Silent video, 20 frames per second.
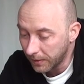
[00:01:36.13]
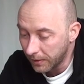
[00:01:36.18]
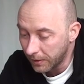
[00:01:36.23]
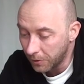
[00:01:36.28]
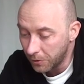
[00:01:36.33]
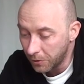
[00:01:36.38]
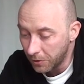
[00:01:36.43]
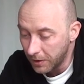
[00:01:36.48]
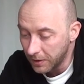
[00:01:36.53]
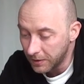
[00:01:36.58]

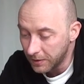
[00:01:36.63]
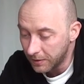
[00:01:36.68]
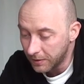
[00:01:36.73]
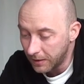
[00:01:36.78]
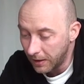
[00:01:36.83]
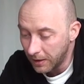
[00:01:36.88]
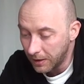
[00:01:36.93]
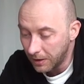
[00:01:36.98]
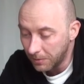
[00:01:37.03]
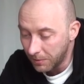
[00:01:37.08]
The cookies are
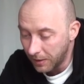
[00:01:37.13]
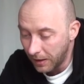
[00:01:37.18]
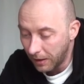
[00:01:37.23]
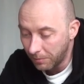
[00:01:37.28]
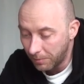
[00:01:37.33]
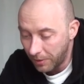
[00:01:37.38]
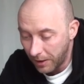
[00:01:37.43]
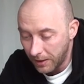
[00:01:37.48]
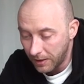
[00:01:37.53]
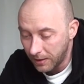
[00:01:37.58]
taken
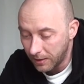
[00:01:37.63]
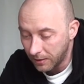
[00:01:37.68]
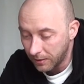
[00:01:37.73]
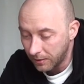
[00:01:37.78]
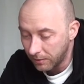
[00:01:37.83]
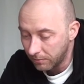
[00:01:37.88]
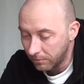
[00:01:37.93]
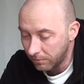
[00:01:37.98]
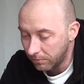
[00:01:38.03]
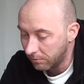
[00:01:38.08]
without
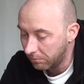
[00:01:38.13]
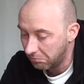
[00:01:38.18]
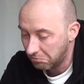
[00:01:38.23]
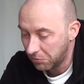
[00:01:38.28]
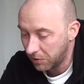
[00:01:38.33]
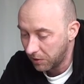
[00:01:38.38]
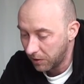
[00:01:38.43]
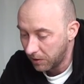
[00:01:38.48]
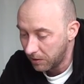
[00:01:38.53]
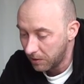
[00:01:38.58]
paying.
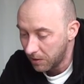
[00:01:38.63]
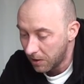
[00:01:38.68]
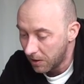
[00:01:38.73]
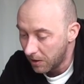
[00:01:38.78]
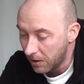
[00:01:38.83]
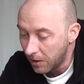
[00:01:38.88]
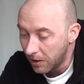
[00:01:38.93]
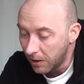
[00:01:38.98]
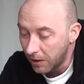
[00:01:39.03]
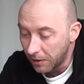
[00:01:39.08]
Okay.
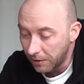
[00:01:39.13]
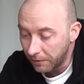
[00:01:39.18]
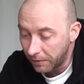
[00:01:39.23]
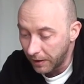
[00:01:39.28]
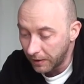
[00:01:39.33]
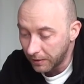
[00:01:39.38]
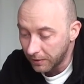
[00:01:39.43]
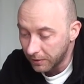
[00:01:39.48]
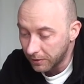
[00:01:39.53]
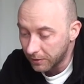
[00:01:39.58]
The
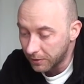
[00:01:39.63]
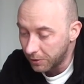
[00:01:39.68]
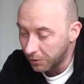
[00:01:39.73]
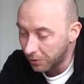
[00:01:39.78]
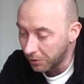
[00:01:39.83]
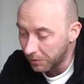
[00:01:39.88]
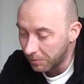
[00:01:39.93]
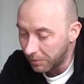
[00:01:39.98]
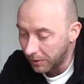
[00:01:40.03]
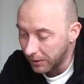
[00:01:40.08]
vendors
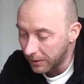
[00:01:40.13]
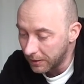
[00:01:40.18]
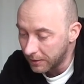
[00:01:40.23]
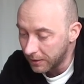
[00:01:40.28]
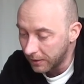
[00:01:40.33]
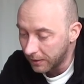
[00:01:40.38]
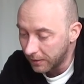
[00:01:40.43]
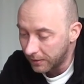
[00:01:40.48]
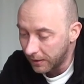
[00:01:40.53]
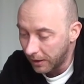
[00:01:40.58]
call the
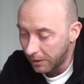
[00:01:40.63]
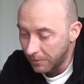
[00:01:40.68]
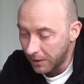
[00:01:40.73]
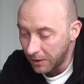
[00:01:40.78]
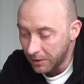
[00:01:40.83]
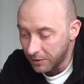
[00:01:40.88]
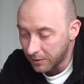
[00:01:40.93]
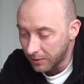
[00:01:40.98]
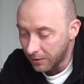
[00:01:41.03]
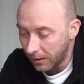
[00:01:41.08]
police and the
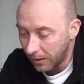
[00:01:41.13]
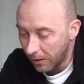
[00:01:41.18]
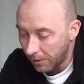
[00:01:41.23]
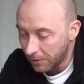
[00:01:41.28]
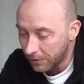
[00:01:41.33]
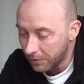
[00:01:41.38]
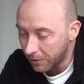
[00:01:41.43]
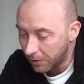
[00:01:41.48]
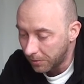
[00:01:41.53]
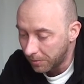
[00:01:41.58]
Dalmatians are
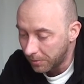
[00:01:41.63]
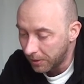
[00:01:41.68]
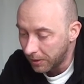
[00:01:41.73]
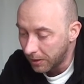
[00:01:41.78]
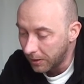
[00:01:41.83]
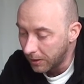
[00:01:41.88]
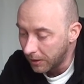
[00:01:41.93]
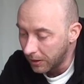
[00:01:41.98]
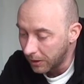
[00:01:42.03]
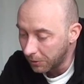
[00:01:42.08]
locked up.
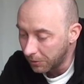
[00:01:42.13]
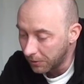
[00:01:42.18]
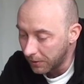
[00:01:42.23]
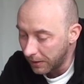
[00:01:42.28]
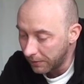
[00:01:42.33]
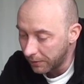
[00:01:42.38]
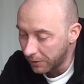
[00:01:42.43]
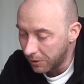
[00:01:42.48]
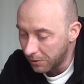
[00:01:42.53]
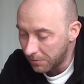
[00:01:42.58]
You will
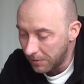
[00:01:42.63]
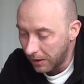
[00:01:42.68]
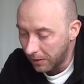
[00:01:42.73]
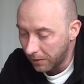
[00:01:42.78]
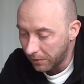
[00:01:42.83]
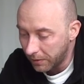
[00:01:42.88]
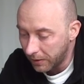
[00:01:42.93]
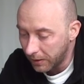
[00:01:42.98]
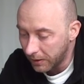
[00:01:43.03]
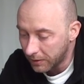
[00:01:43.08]
never come
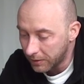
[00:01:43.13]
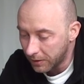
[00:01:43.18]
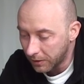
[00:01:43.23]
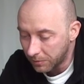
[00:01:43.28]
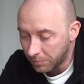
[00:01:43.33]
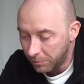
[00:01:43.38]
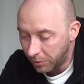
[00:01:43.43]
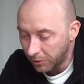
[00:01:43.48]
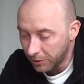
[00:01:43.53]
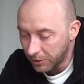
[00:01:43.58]
out of here,
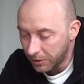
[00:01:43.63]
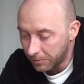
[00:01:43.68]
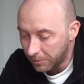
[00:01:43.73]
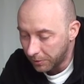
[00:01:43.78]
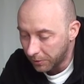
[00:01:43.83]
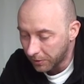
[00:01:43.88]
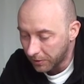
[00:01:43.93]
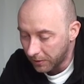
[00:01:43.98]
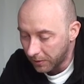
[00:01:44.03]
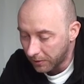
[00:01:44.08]
says Butch the
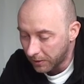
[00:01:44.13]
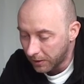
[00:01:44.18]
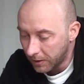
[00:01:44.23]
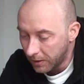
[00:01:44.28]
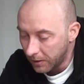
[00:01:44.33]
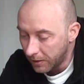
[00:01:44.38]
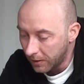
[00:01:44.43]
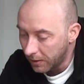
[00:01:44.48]
Bulldog.